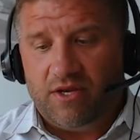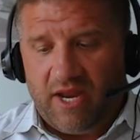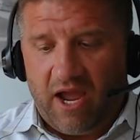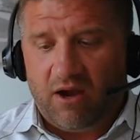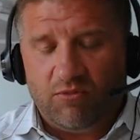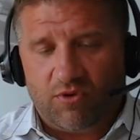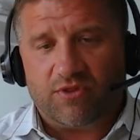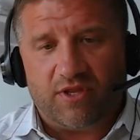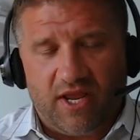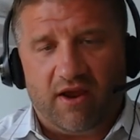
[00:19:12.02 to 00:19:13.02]
now more
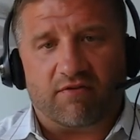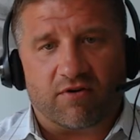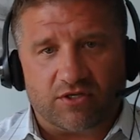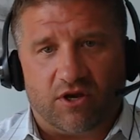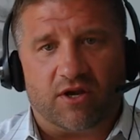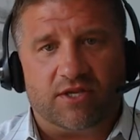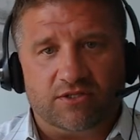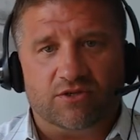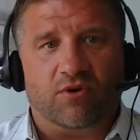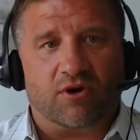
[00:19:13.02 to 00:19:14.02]
than ever
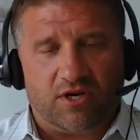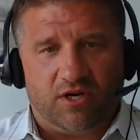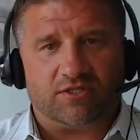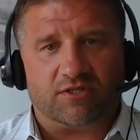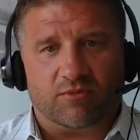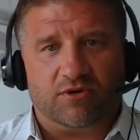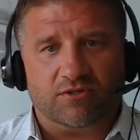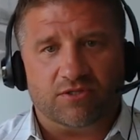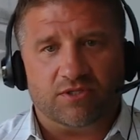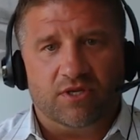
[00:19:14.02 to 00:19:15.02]
talking to our
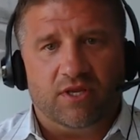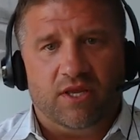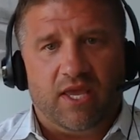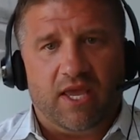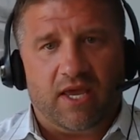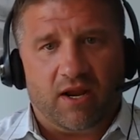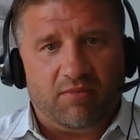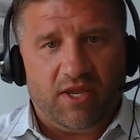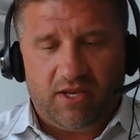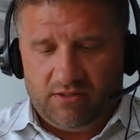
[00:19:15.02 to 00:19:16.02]
customers and i
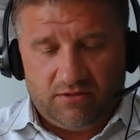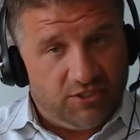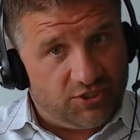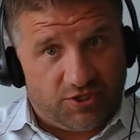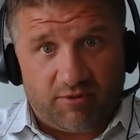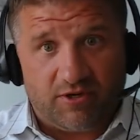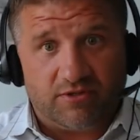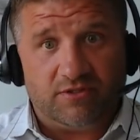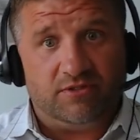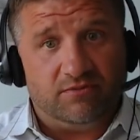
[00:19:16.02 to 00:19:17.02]
mean
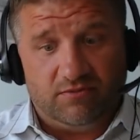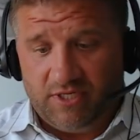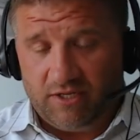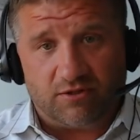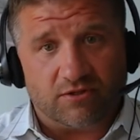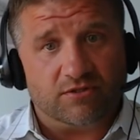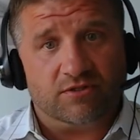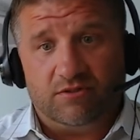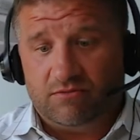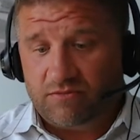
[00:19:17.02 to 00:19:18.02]
distributors
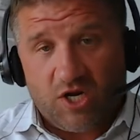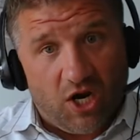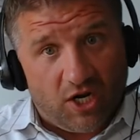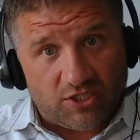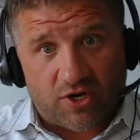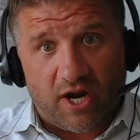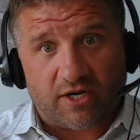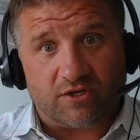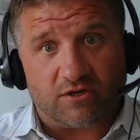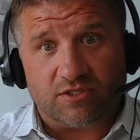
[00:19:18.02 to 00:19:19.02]
dealers
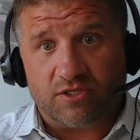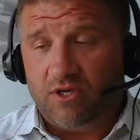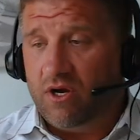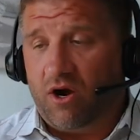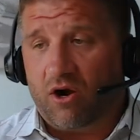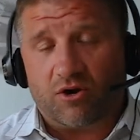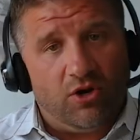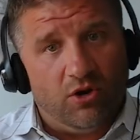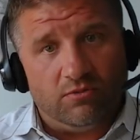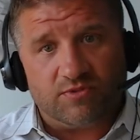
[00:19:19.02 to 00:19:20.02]
contractors our
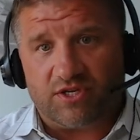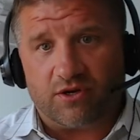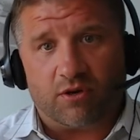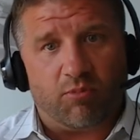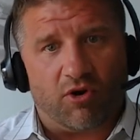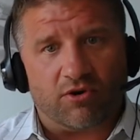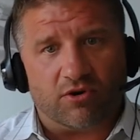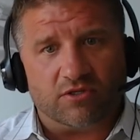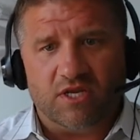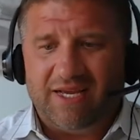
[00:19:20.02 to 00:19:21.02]
home center
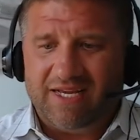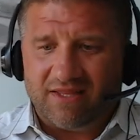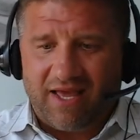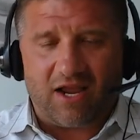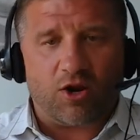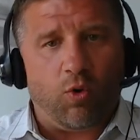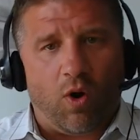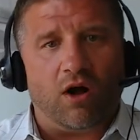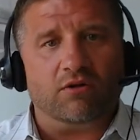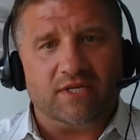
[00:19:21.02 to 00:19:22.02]
partners that
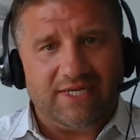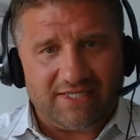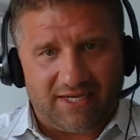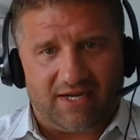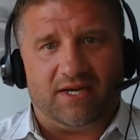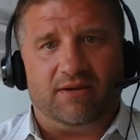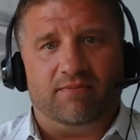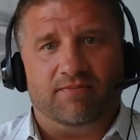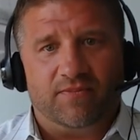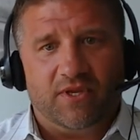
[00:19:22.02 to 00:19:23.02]
quality
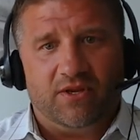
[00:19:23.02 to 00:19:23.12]
time